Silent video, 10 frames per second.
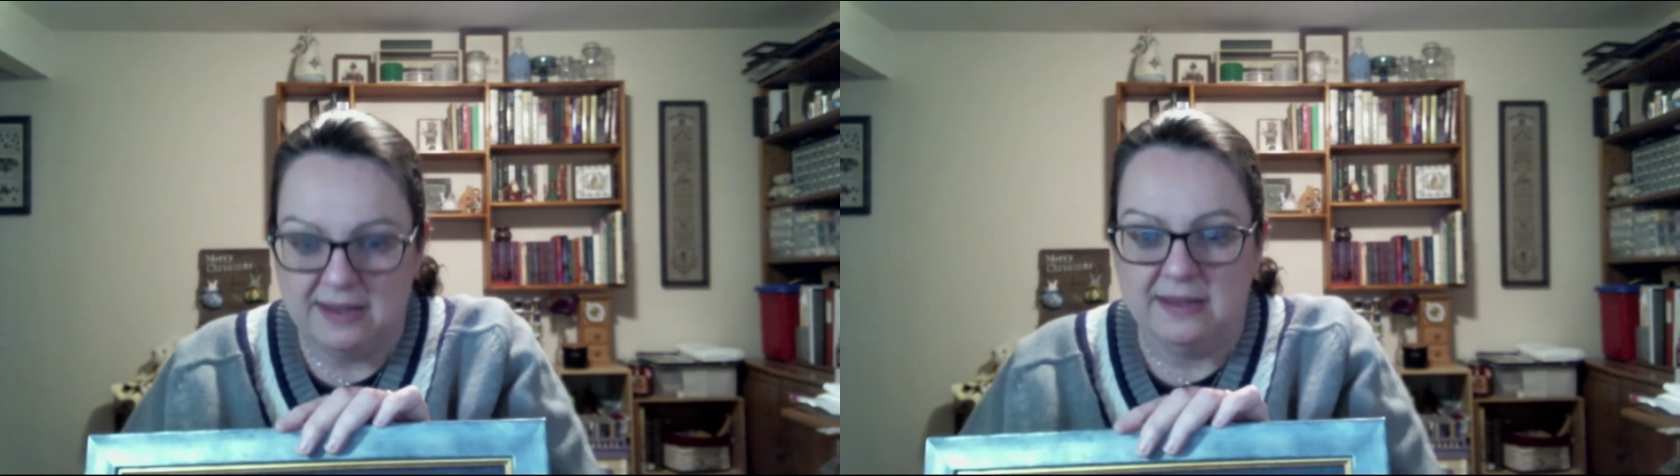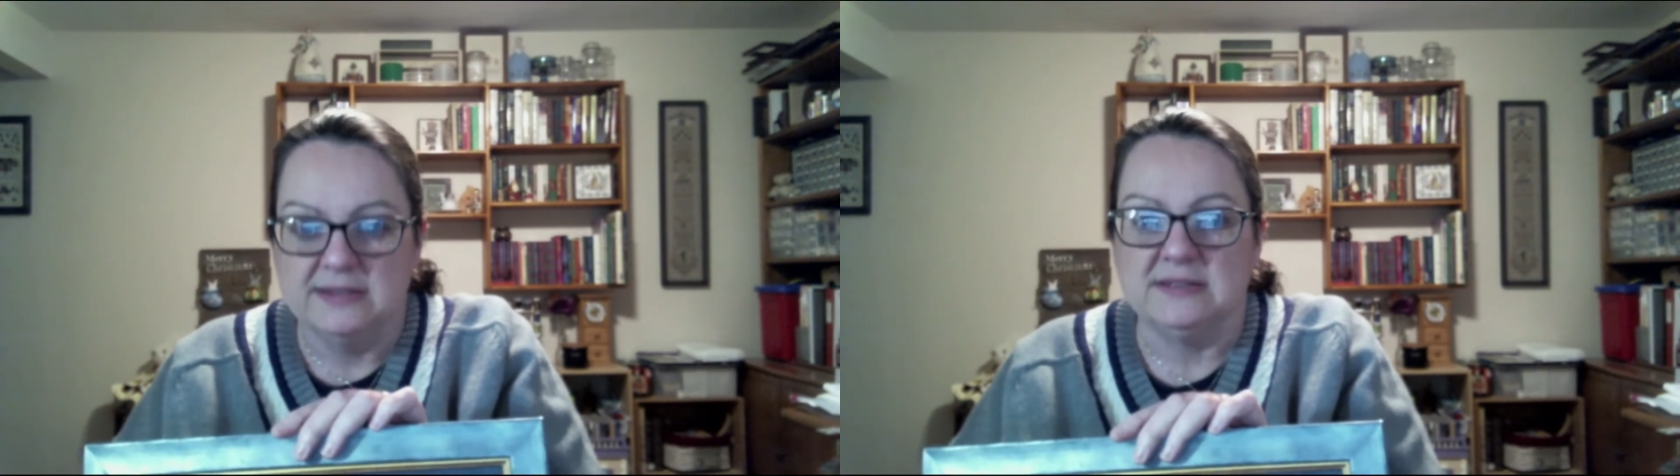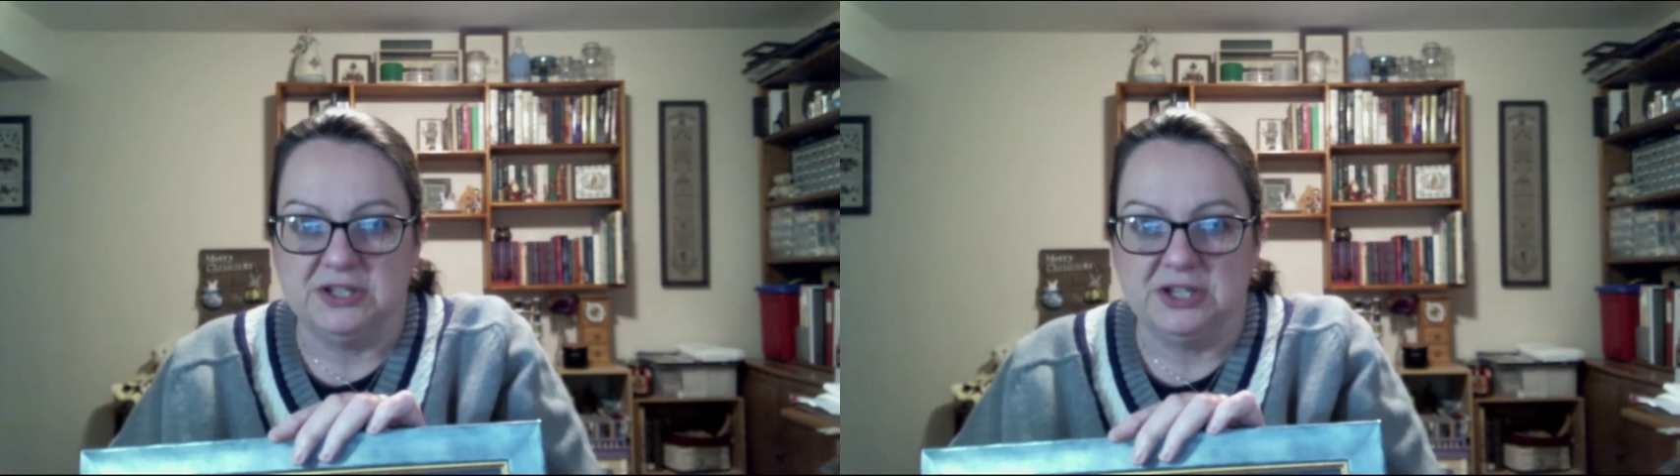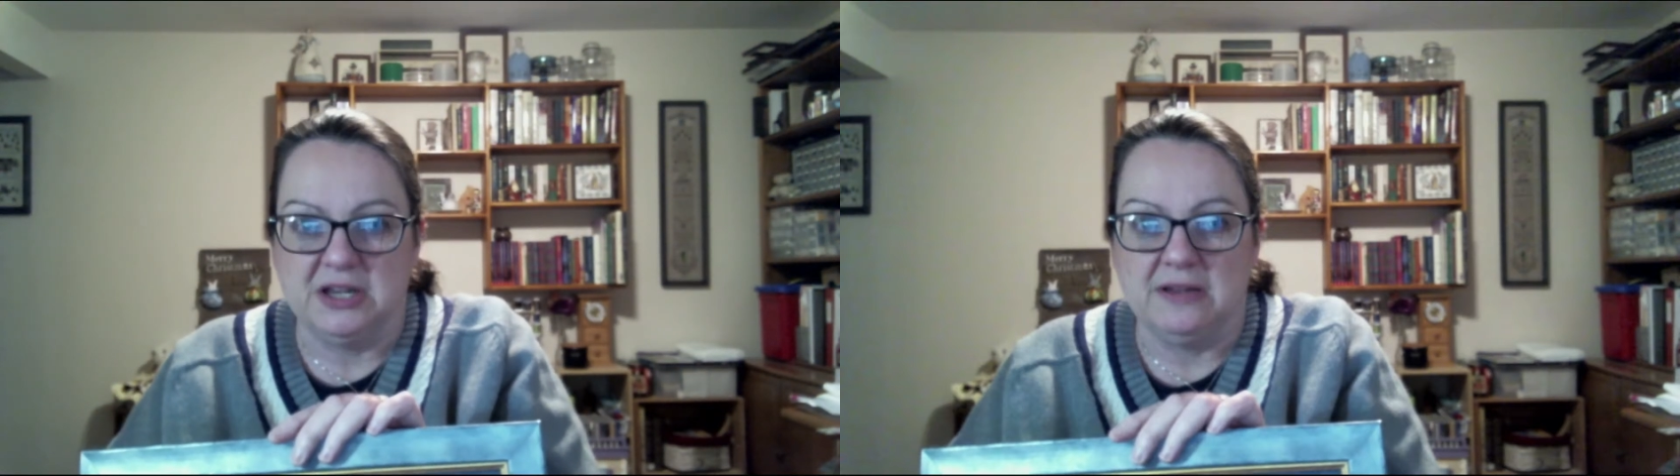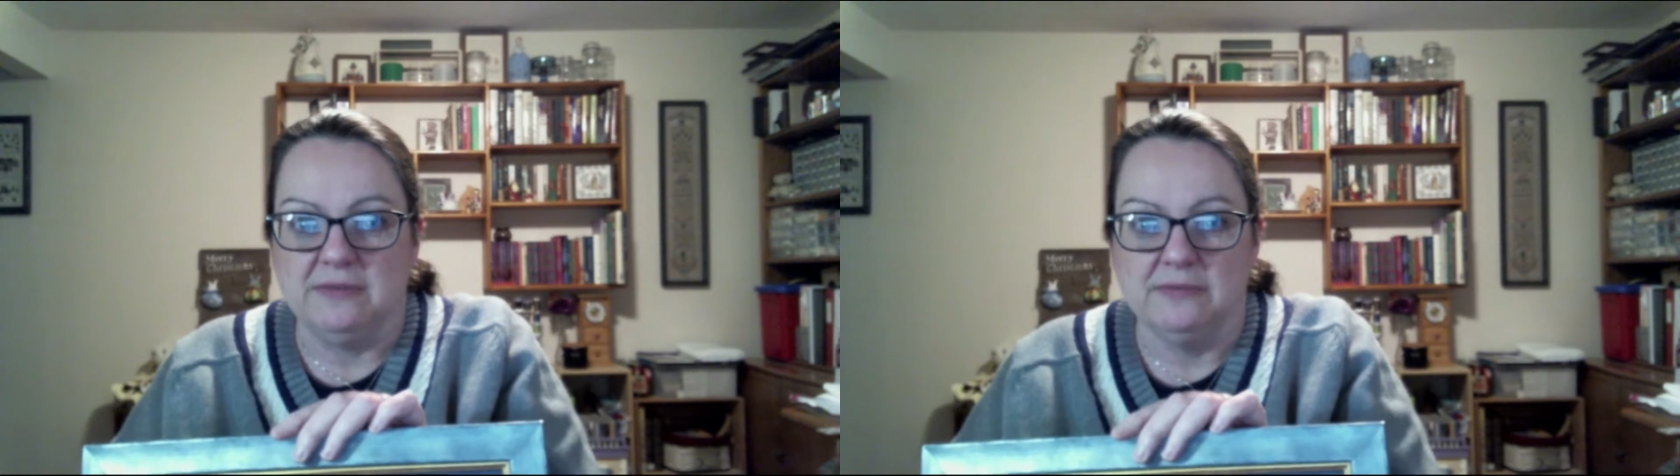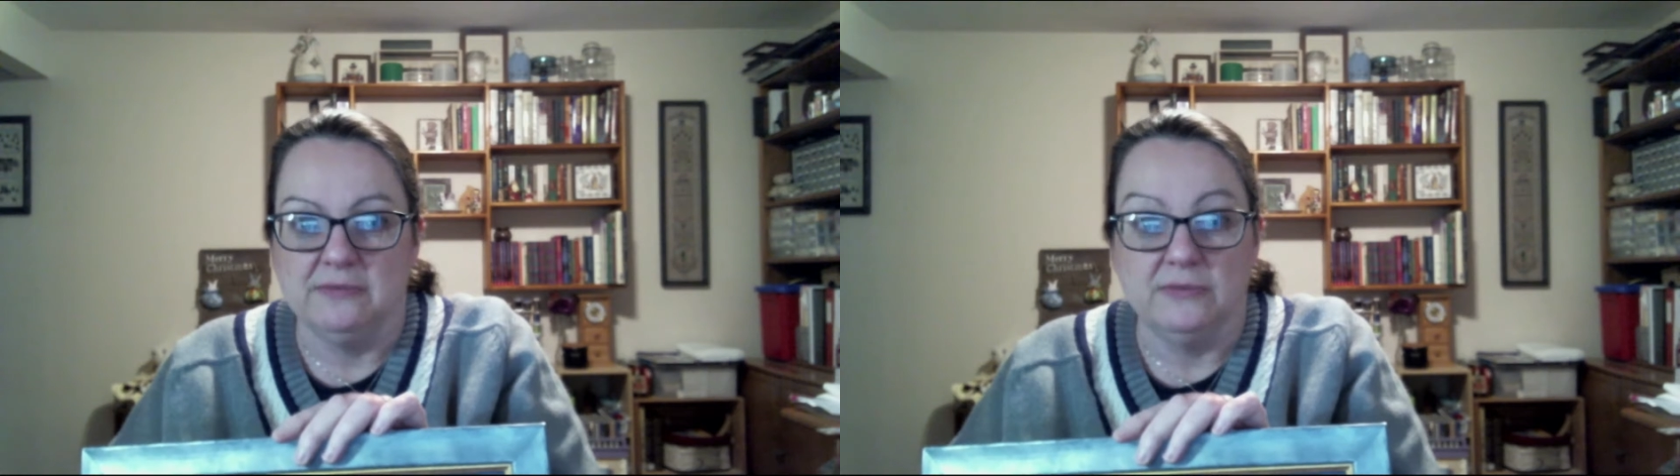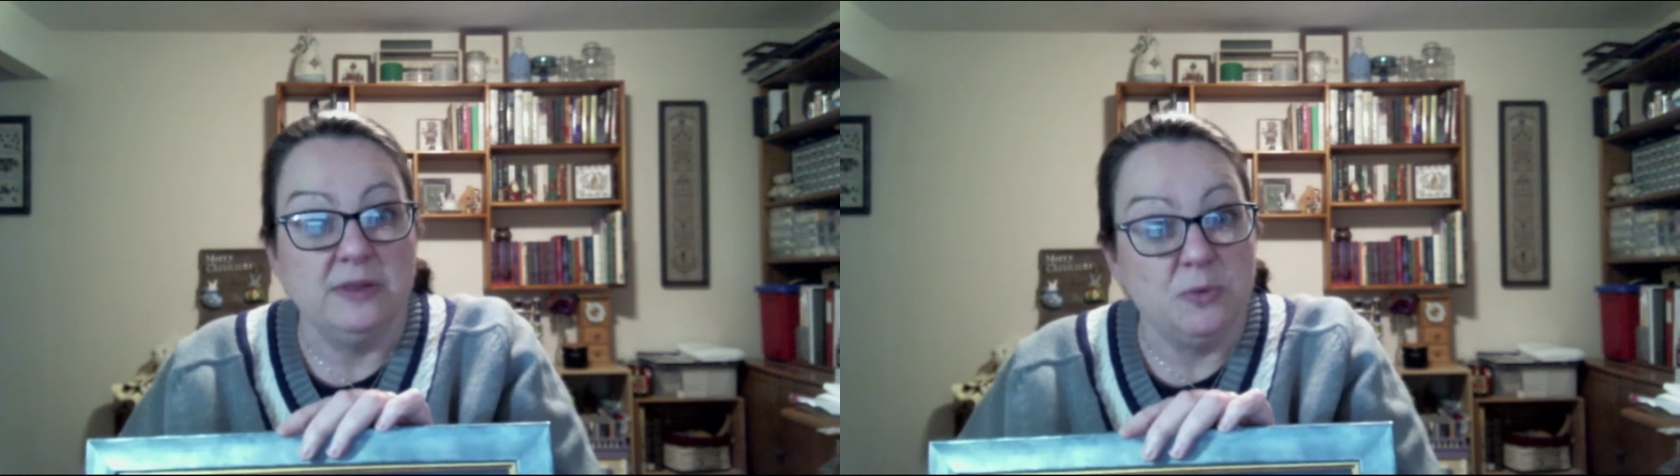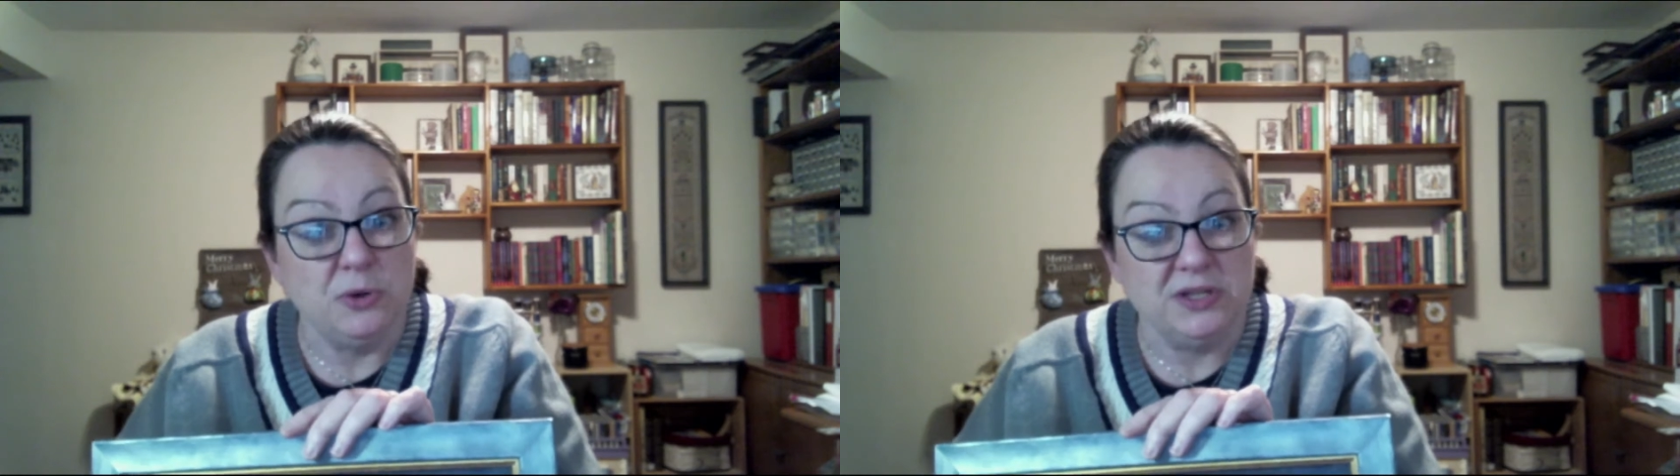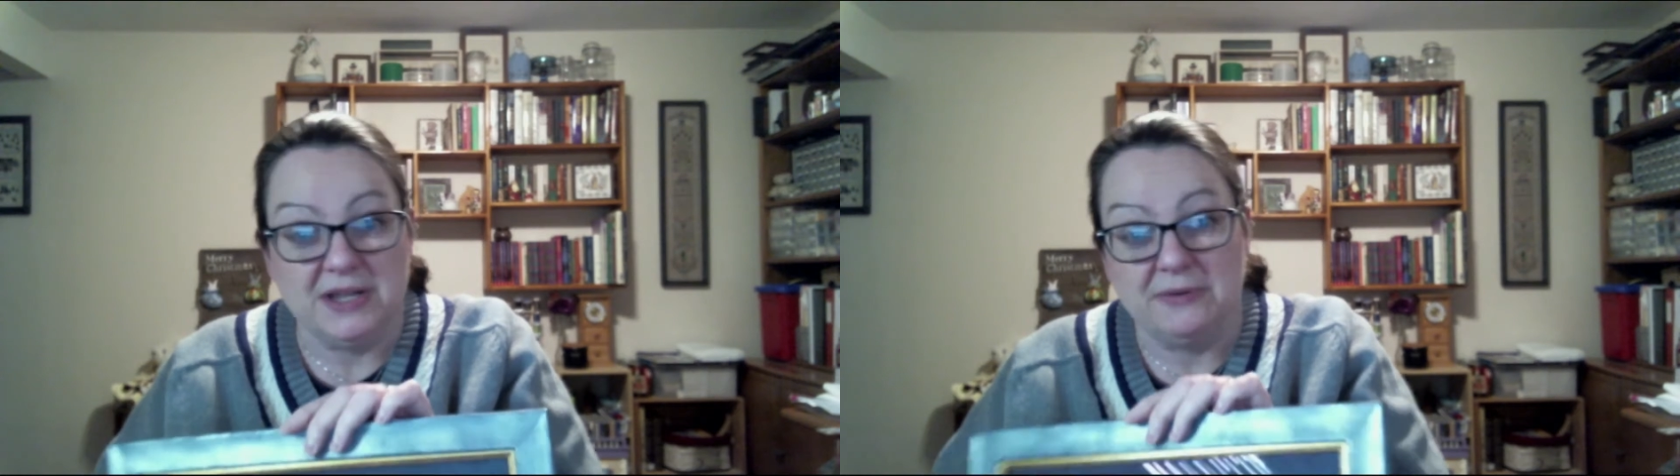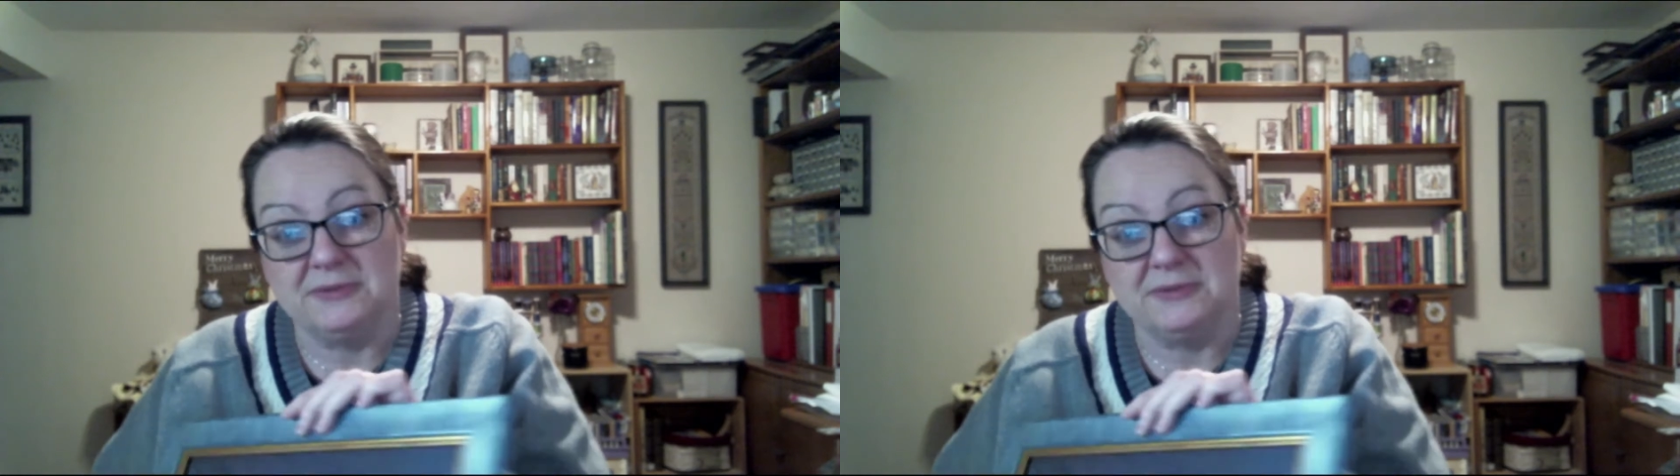stitching when the moon is out.